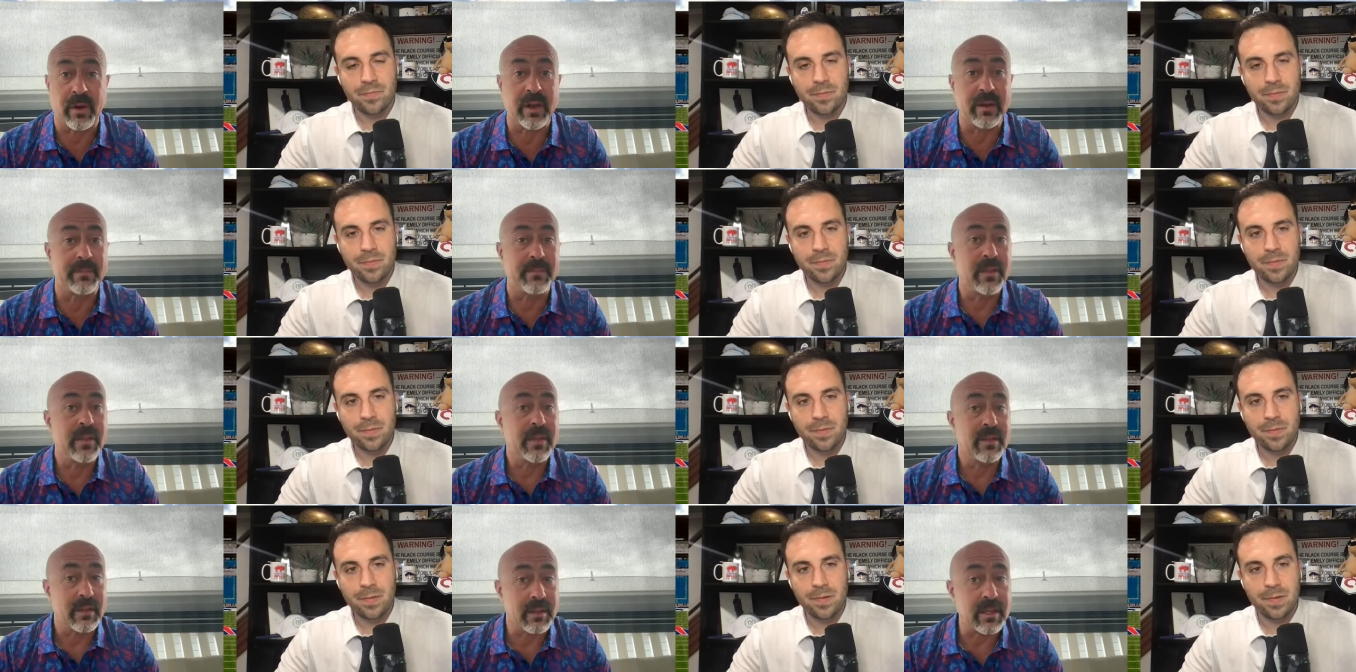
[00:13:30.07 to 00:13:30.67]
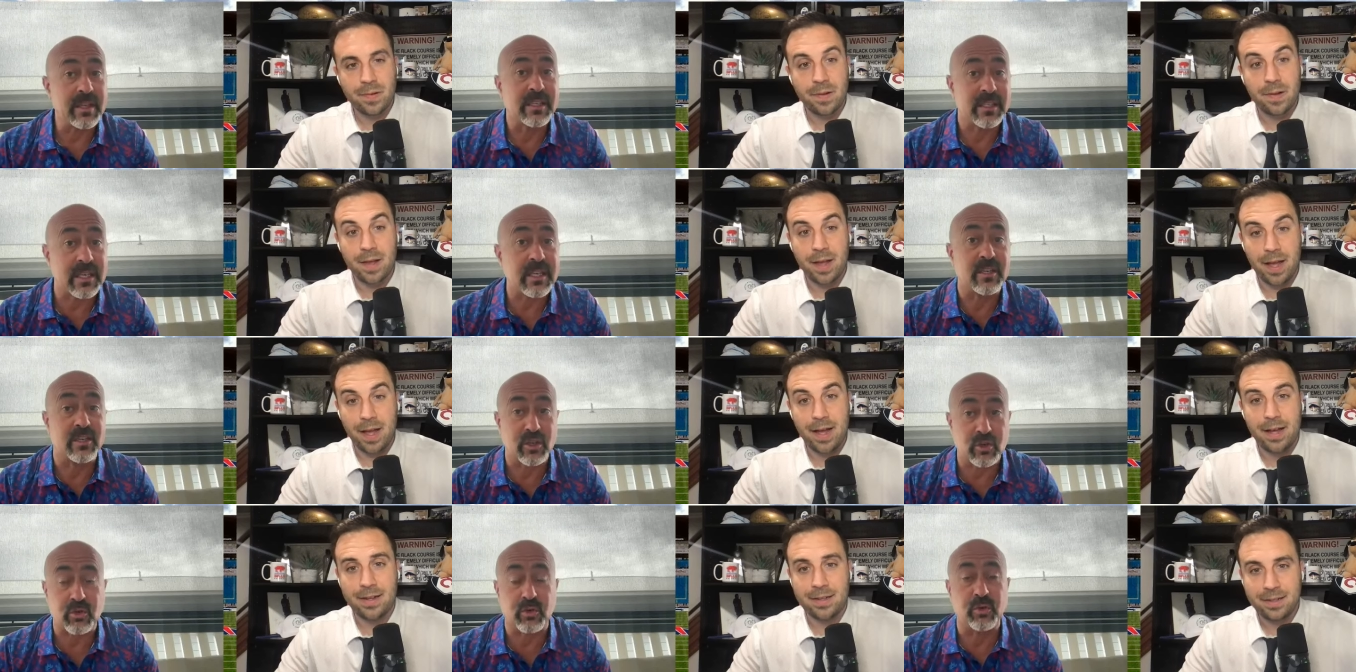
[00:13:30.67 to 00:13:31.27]
Speaker 1: right? This
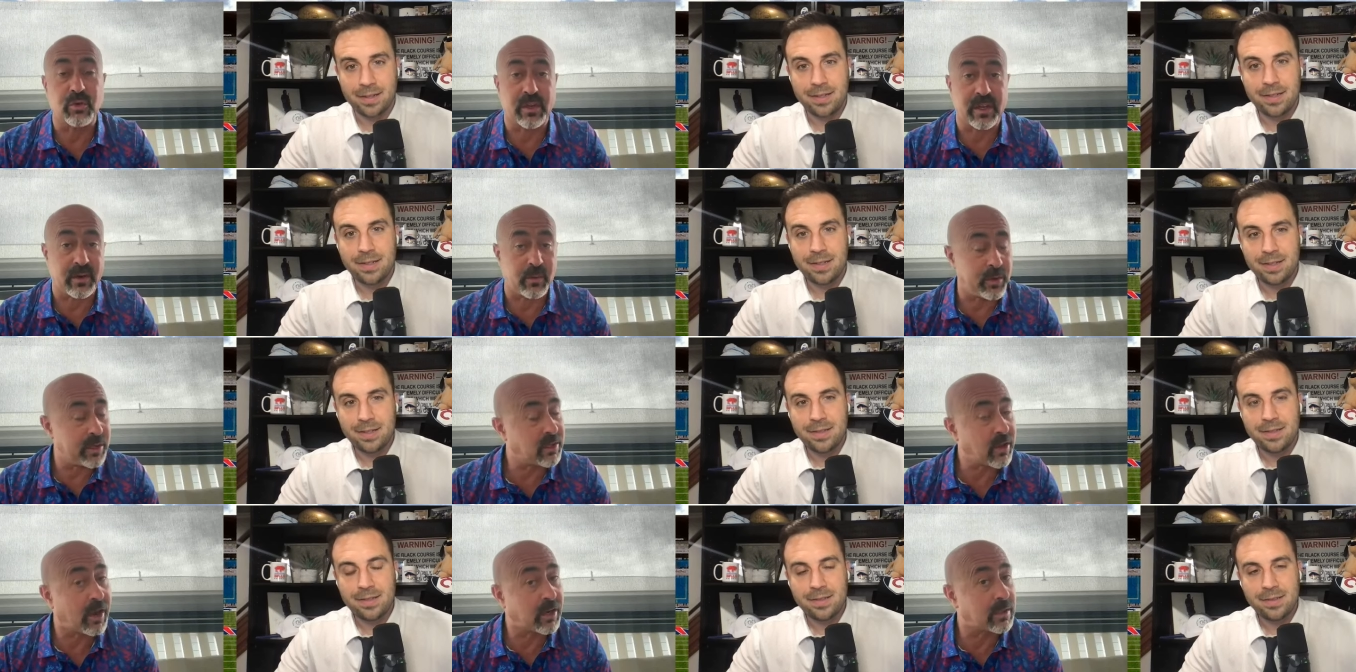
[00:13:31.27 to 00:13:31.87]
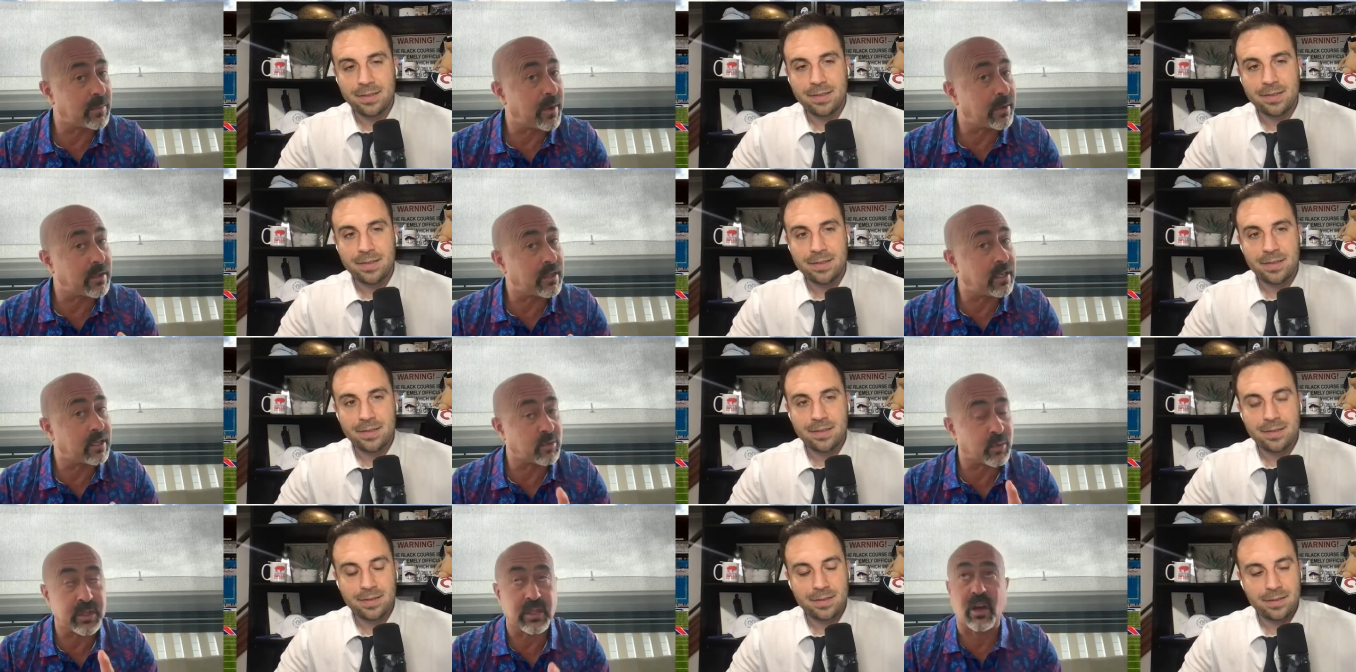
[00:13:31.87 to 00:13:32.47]
is truly, we talked about
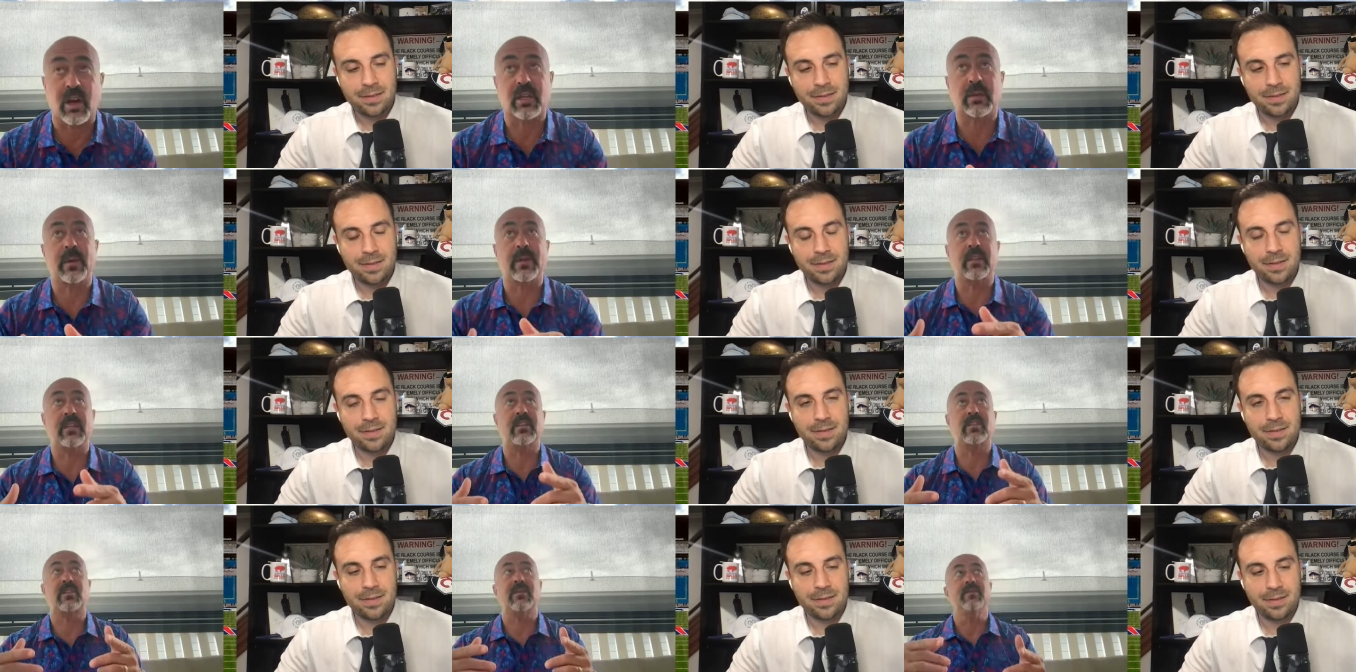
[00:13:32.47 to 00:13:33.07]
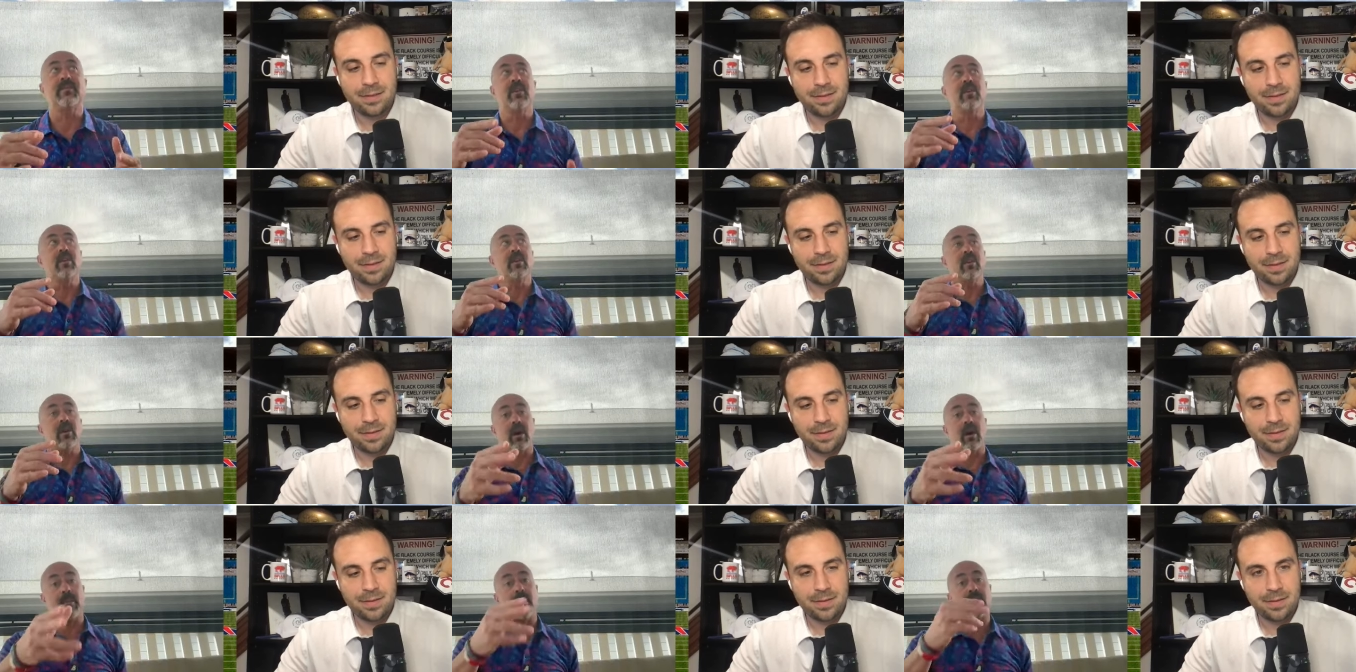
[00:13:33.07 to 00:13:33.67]
this. We talked about this
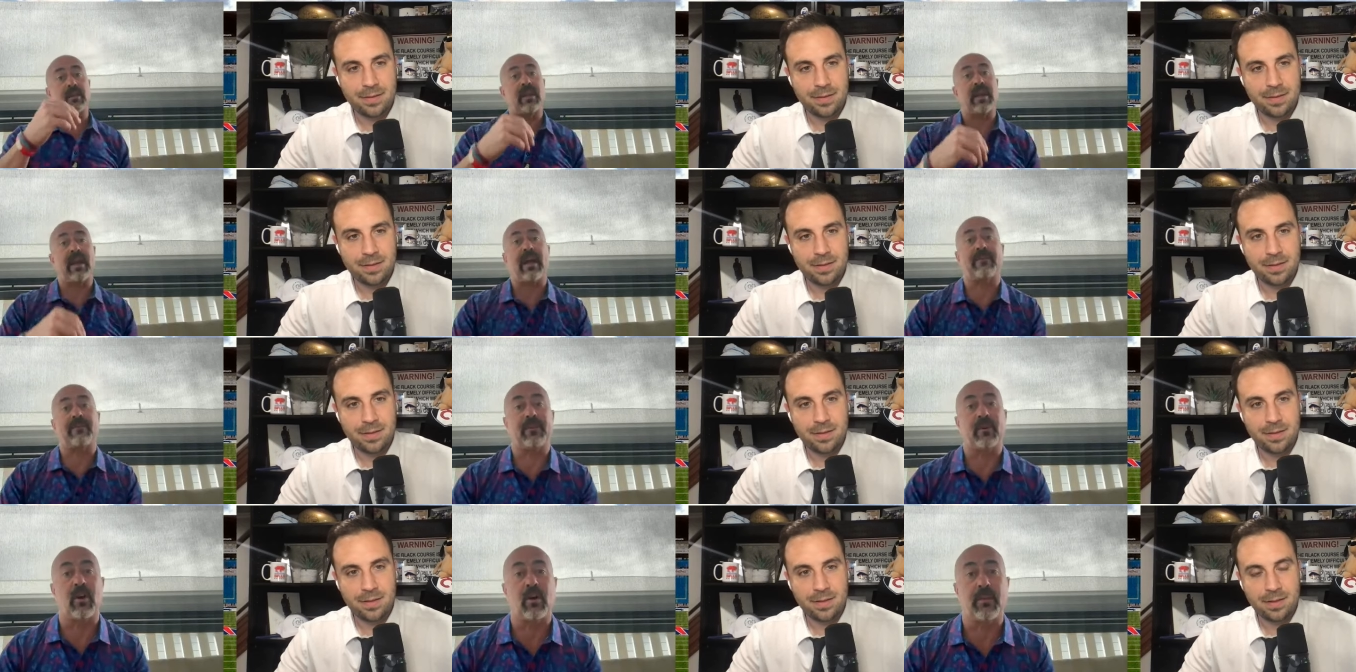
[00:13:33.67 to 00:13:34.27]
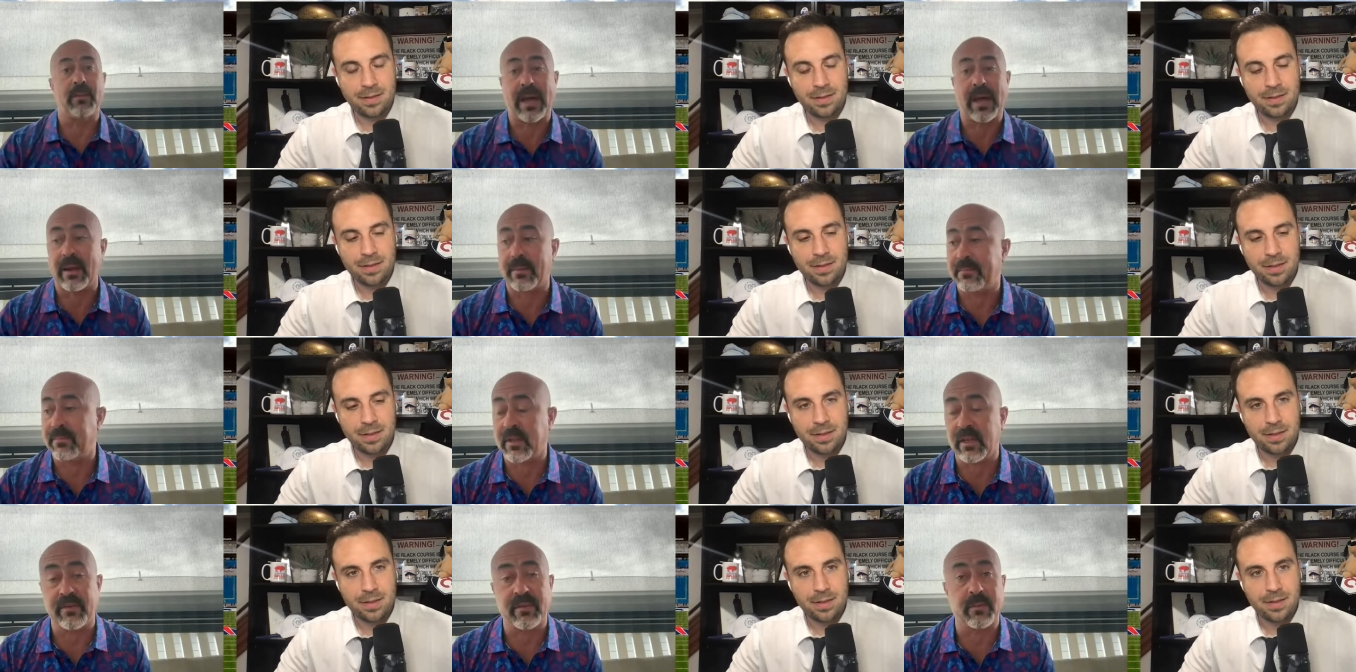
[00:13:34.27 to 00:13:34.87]
a month and a half ago, Matt,
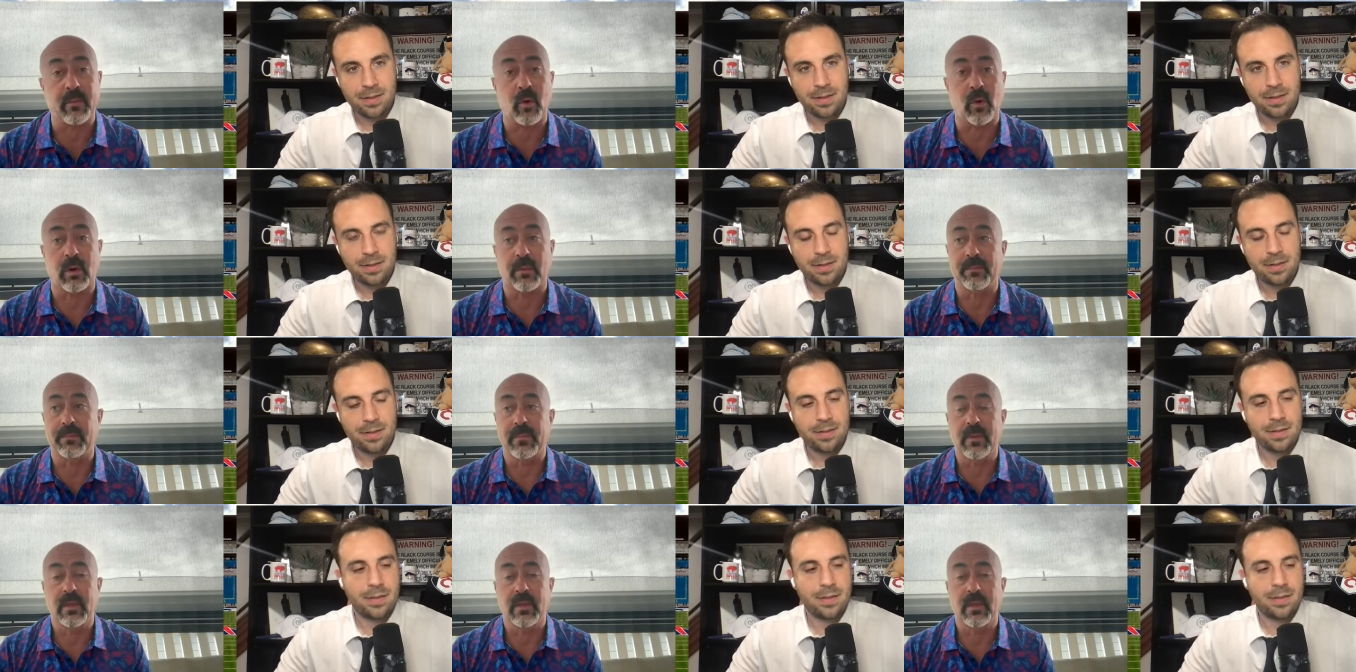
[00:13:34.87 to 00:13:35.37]
even more.